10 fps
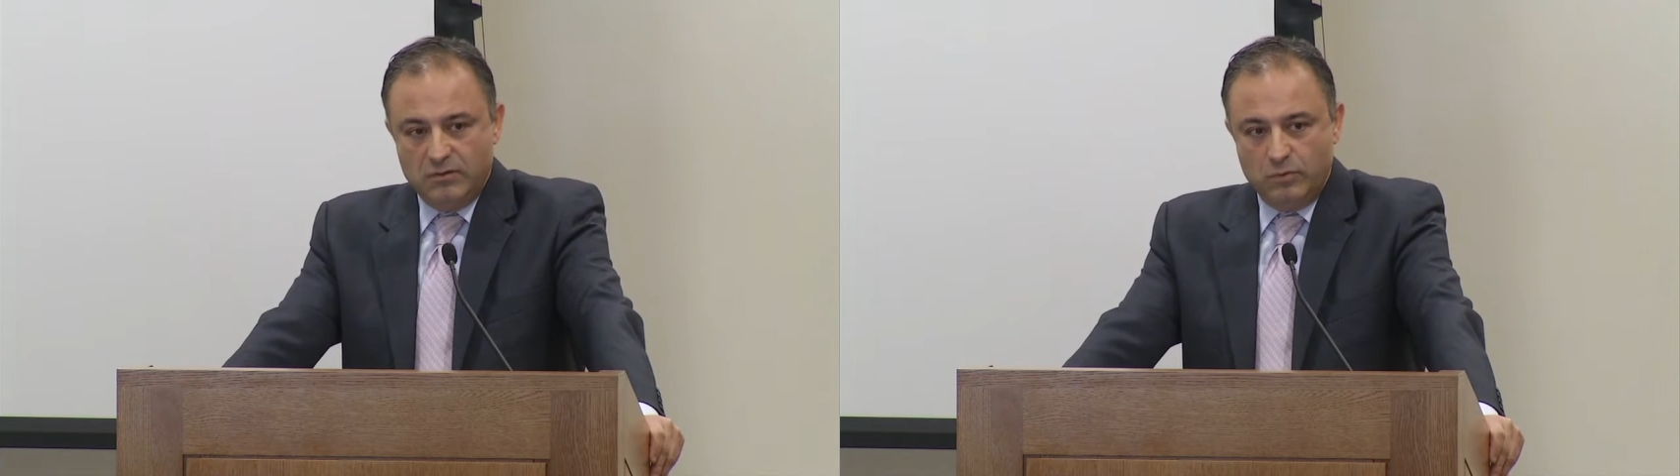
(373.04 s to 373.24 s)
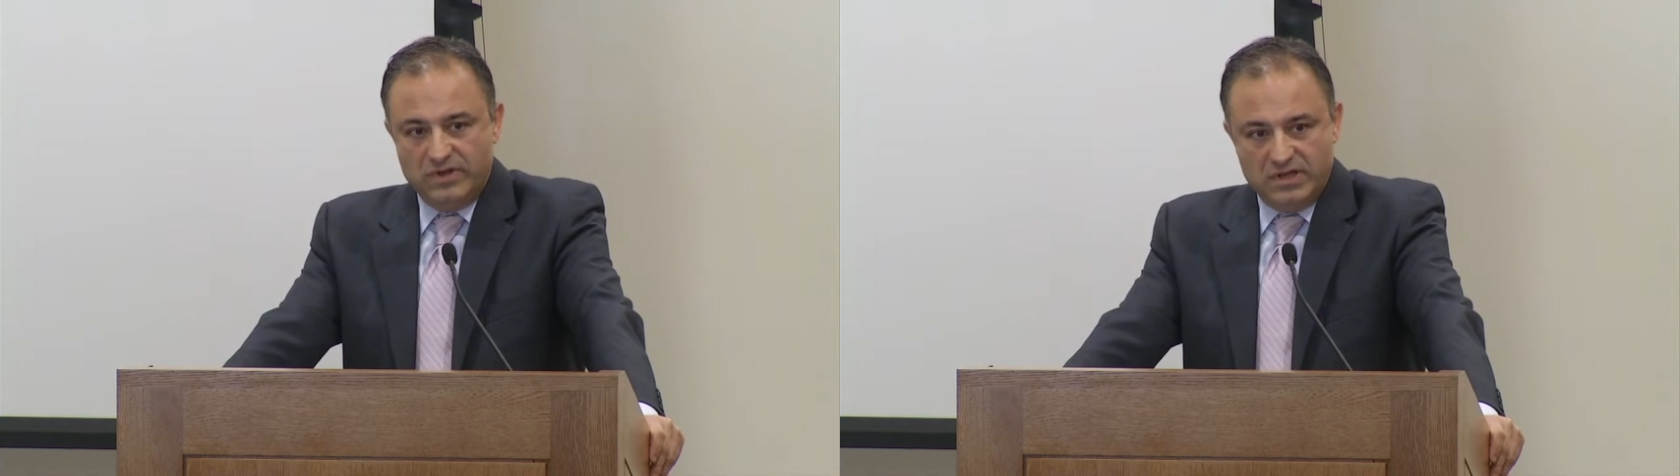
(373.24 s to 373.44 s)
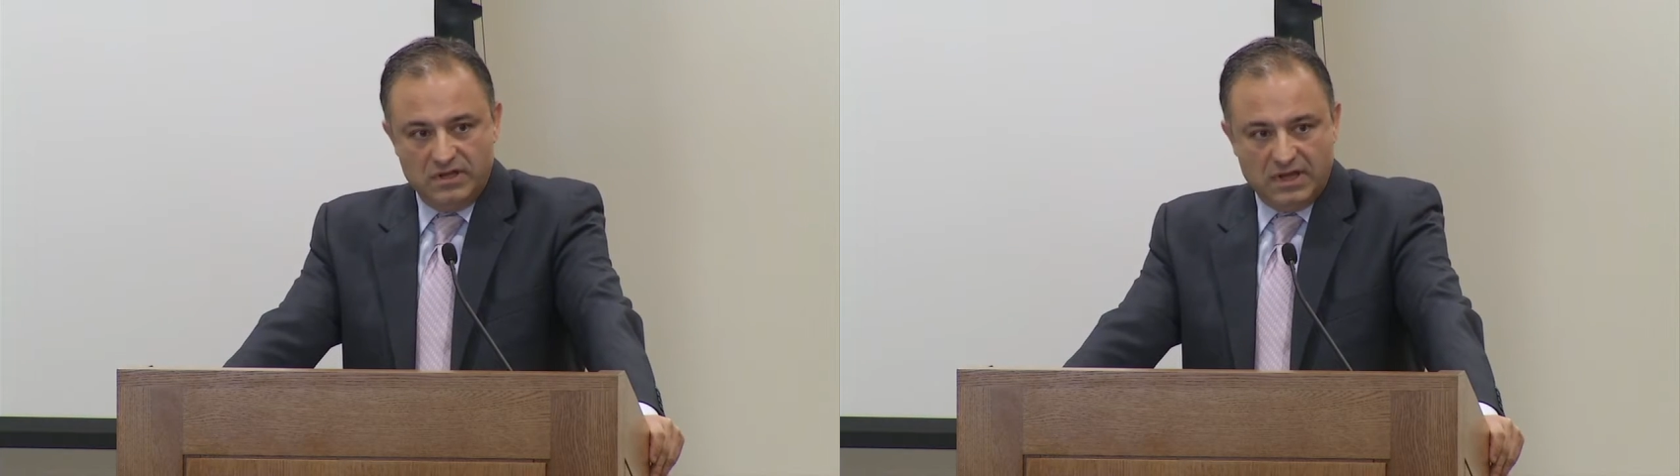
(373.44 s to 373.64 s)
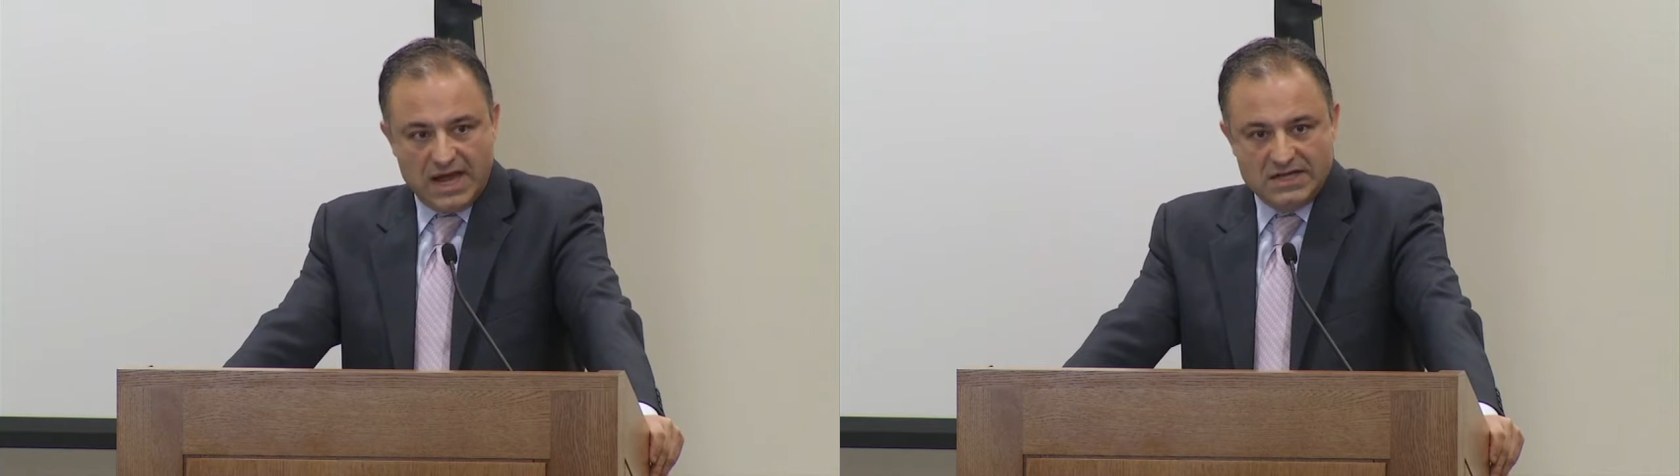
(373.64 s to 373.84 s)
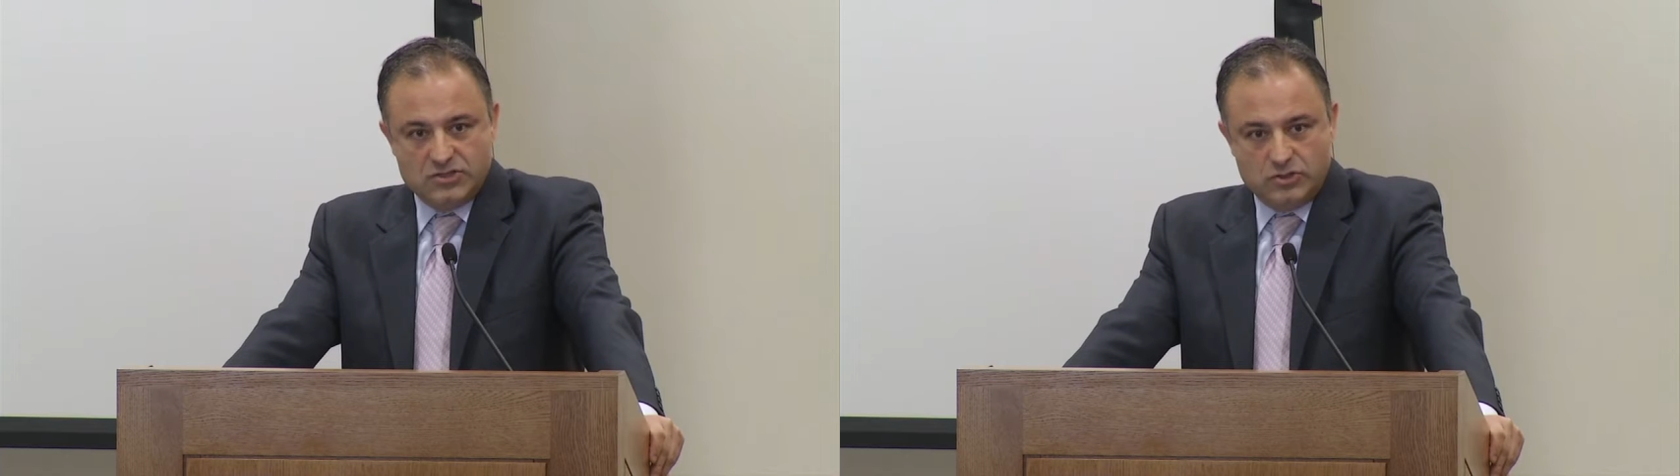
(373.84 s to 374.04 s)
within the
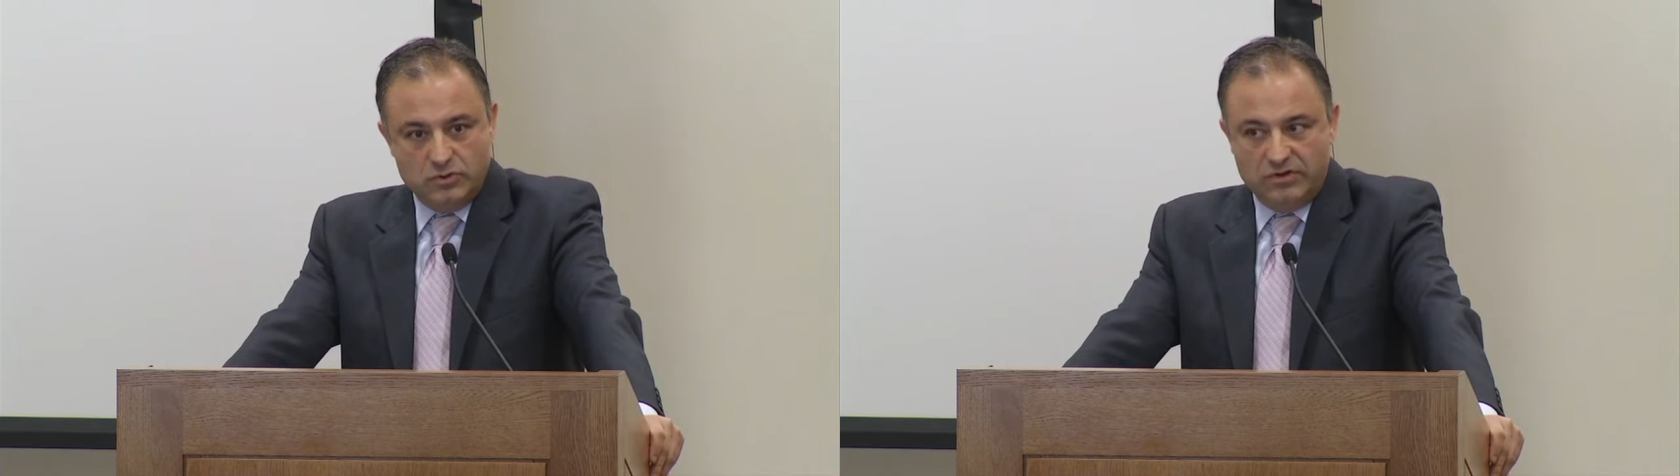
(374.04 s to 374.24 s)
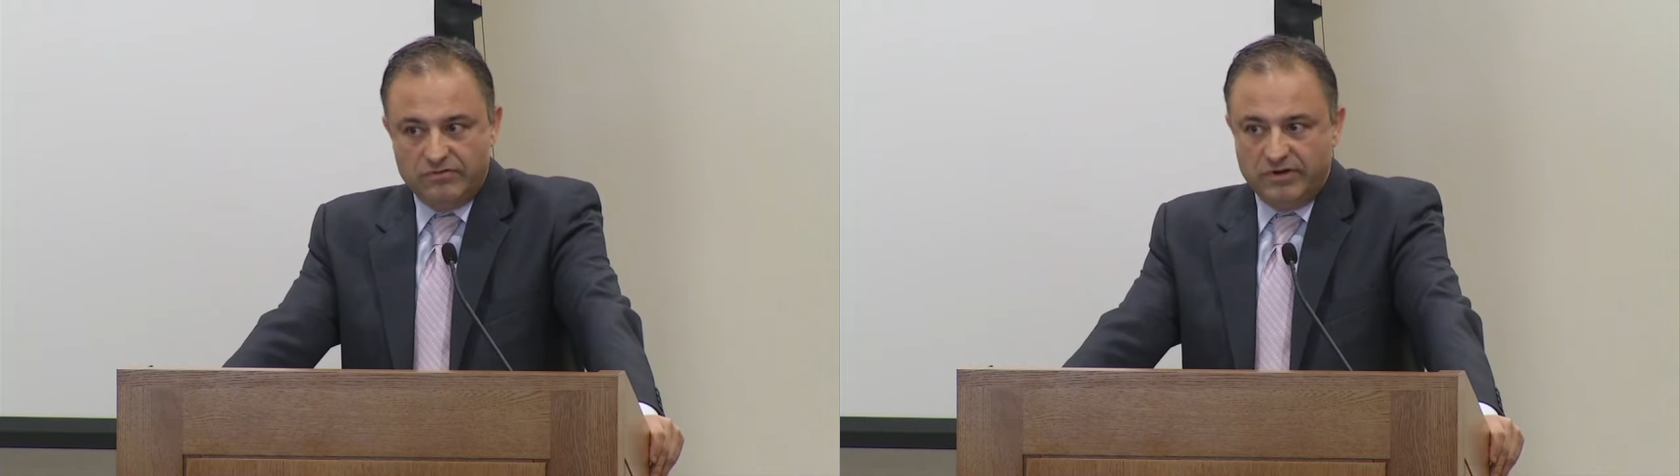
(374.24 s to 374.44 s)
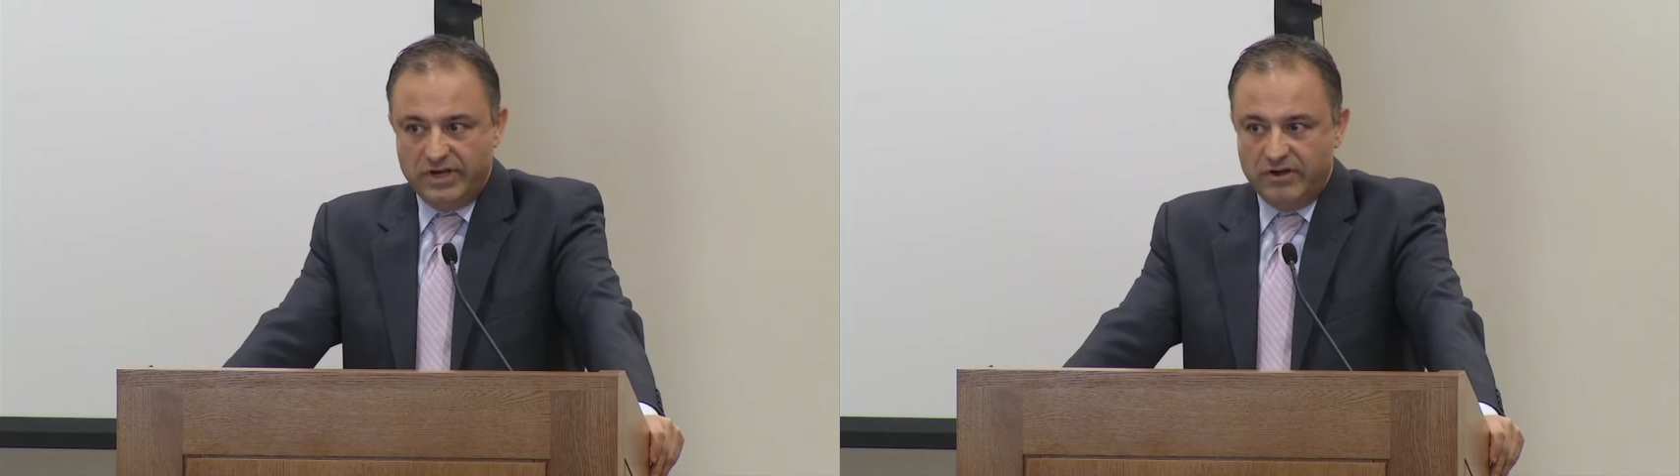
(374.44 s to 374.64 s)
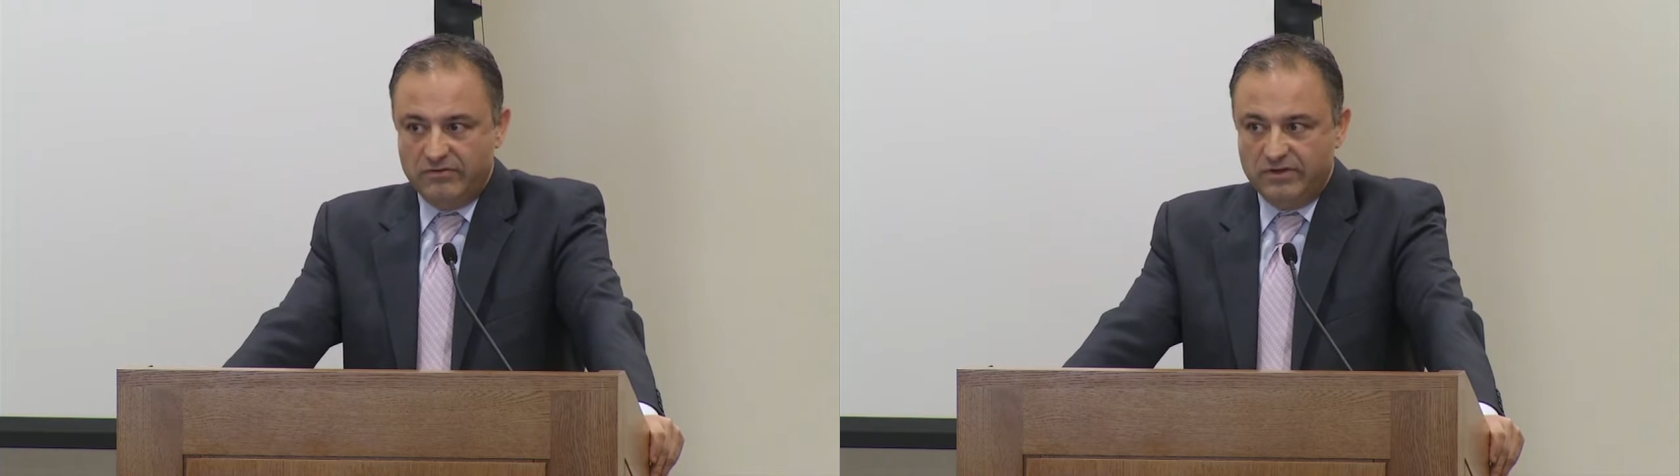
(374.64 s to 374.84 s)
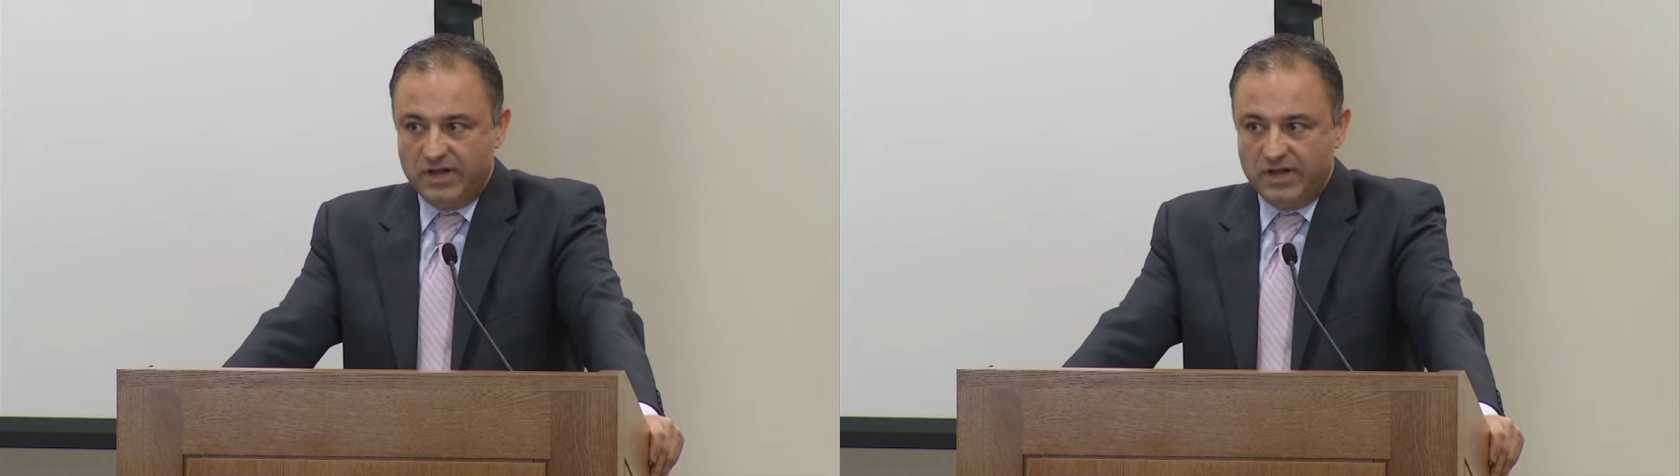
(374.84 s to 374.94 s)
last 2 to 3 years,